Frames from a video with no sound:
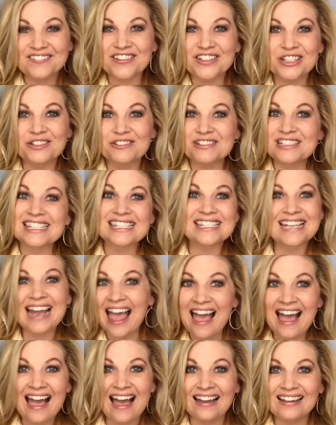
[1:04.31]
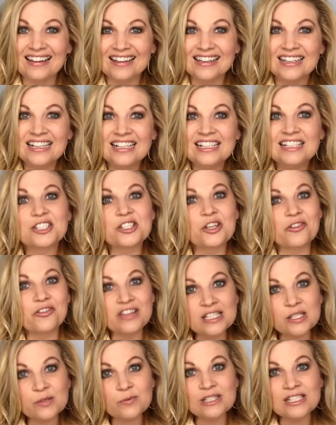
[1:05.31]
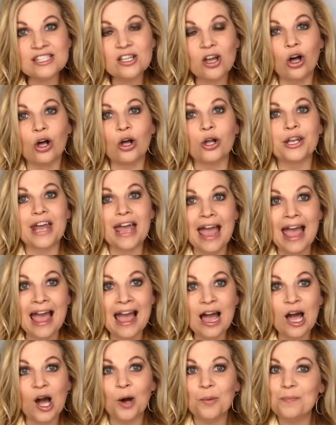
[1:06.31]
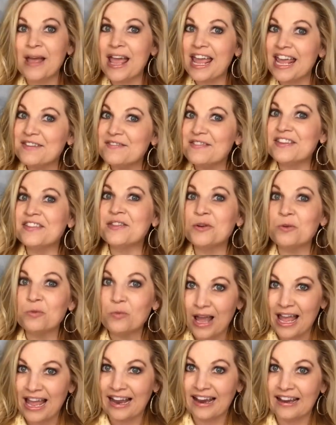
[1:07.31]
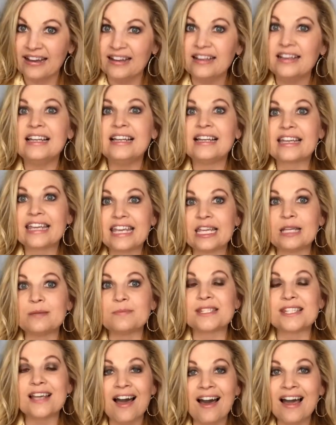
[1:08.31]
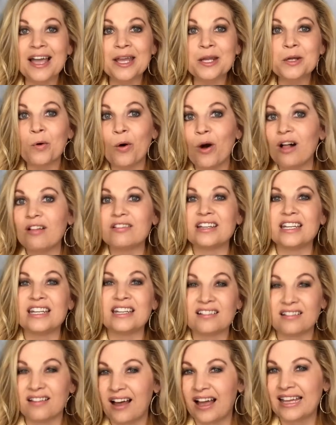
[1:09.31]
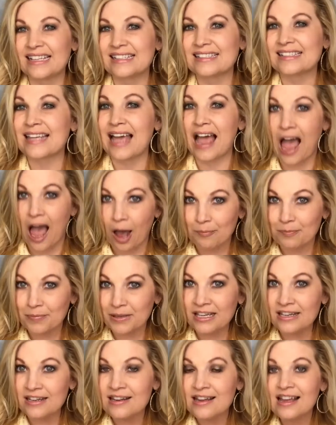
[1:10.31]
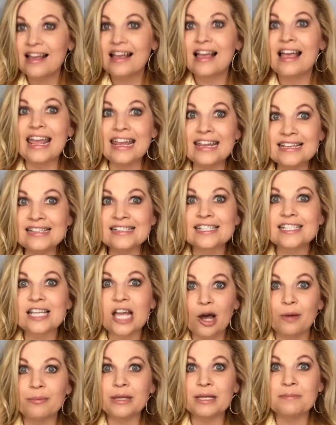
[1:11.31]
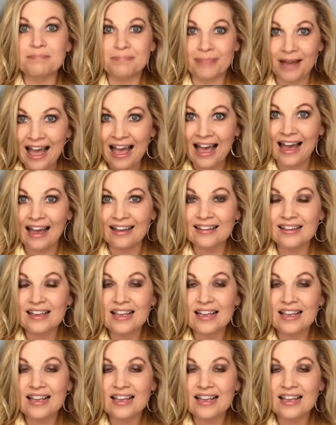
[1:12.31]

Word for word: for you to snag. So this one's called How Paving the Way Keeps High-Quality Clients Happy and Coming Back.